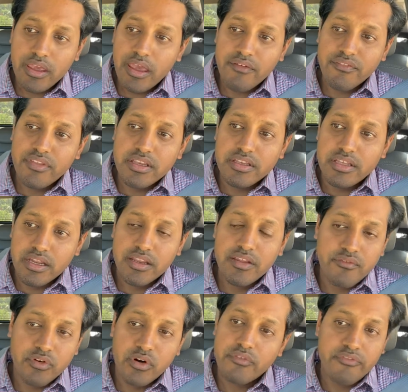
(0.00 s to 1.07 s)
have they done it
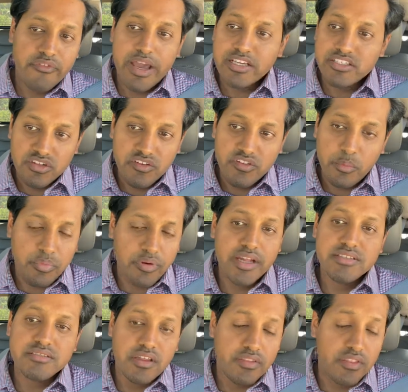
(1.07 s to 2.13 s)
for a fraction of the
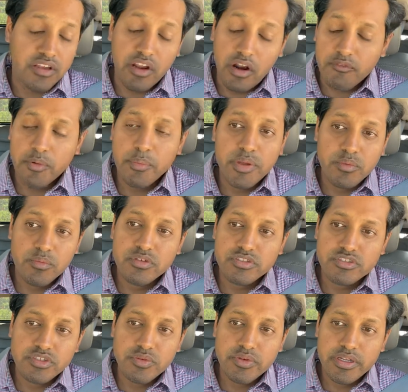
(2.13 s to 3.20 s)
price that the government was
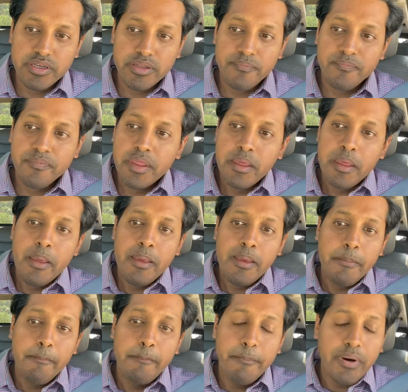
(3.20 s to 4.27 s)
doing it,
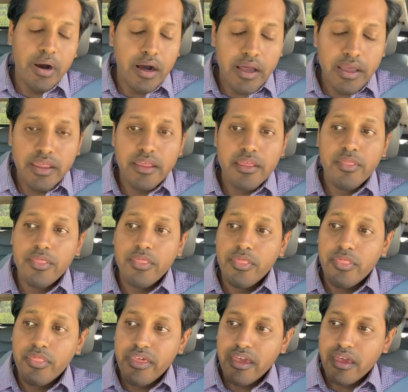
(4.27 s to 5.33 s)
but
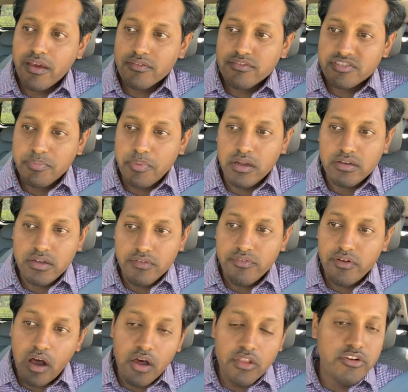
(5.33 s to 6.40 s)
they have spawned off
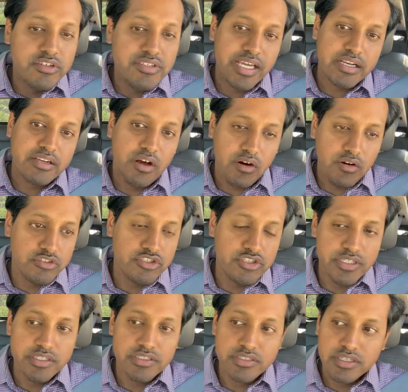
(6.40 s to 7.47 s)
other
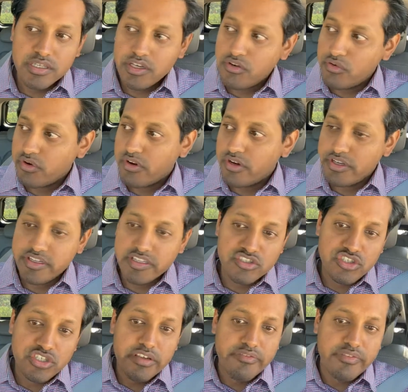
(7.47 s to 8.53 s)
technologies in order to
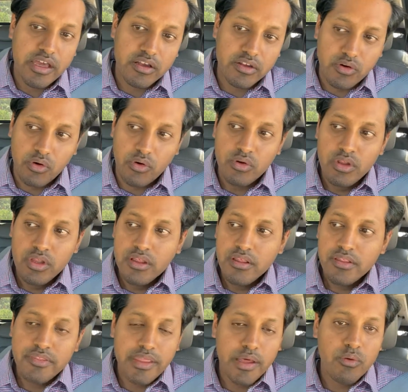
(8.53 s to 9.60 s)
achieve that goal
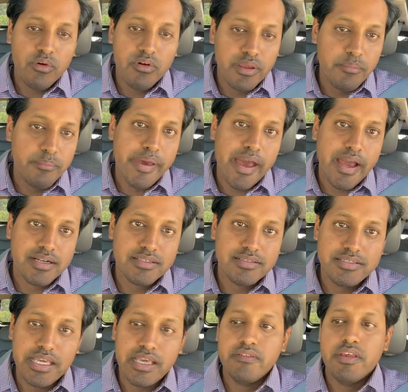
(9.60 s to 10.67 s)
that will impact
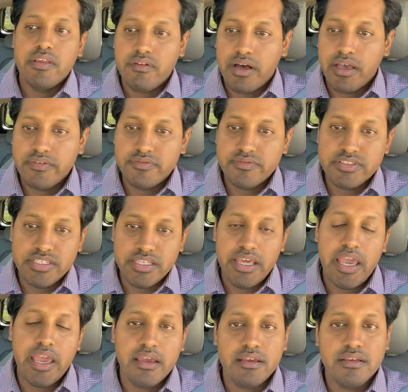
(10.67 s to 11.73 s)
daily life
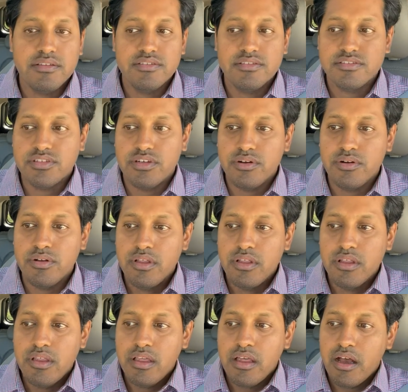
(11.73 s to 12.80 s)
today. So
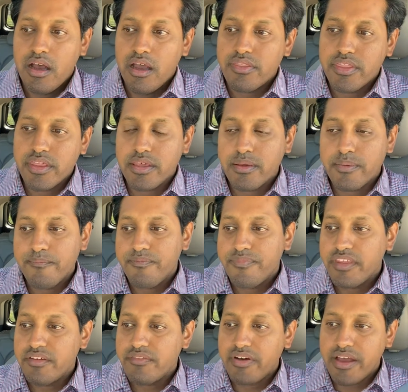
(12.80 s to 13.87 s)
I think
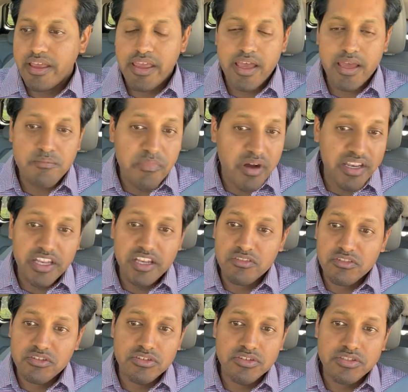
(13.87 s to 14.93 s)
if I had money to
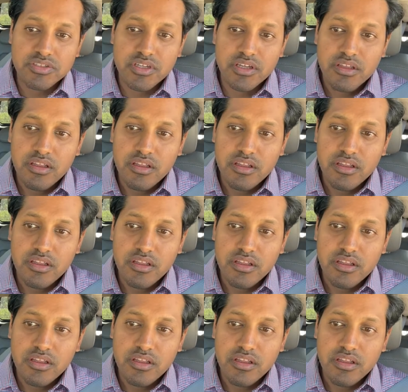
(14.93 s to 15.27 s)
lose,